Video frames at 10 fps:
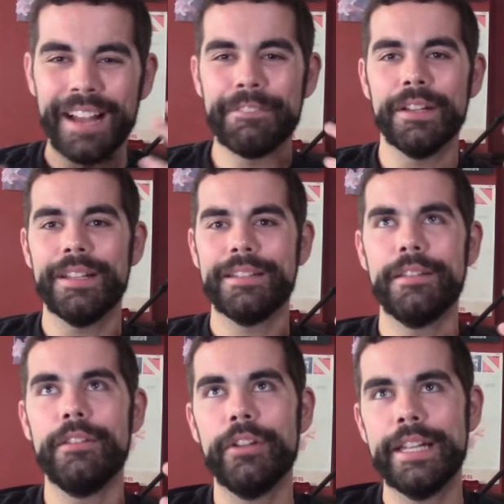I feel
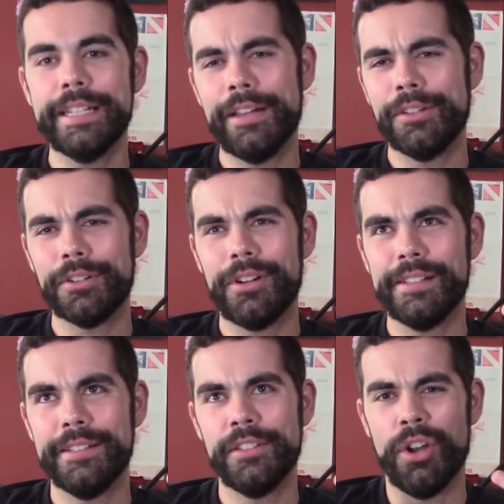like Looking Down the
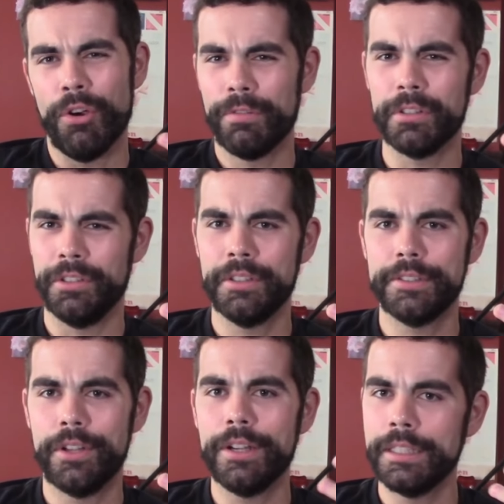Cross is an overlooked
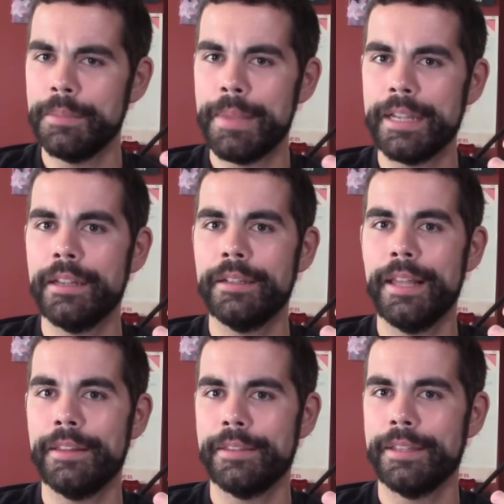song in the Megadeth